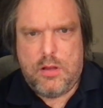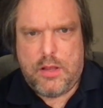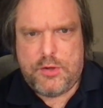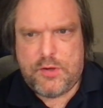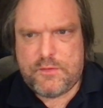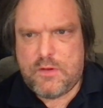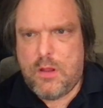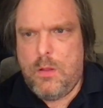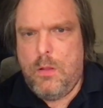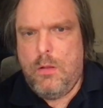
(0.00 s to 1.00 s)
adjust.
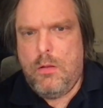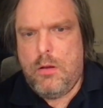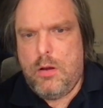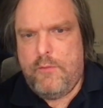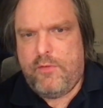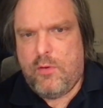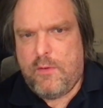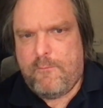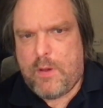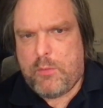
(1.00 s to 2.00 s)

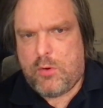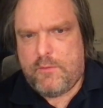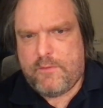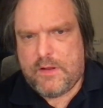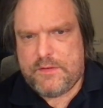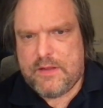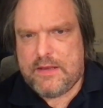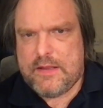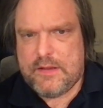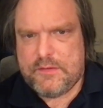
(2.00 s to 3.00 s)
If my opponent finds
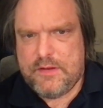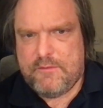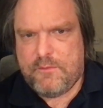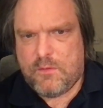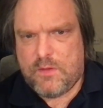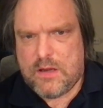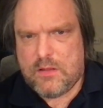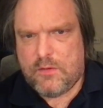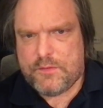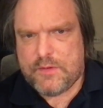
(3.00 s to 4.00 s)
knight takes d4, then
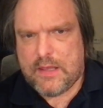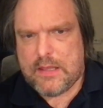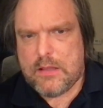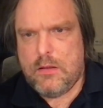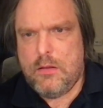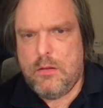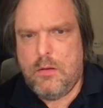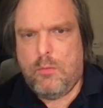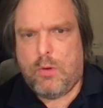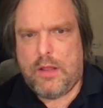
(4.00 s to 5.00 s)
it looks like
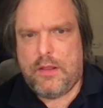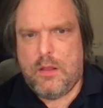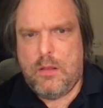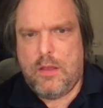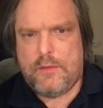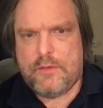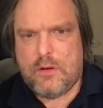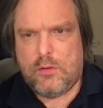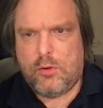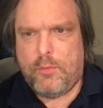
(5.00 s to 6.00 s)
white is in
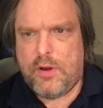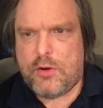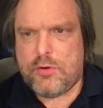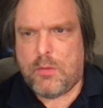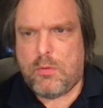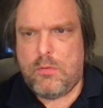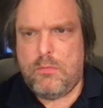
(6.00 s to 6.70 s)
a little bit of trouble.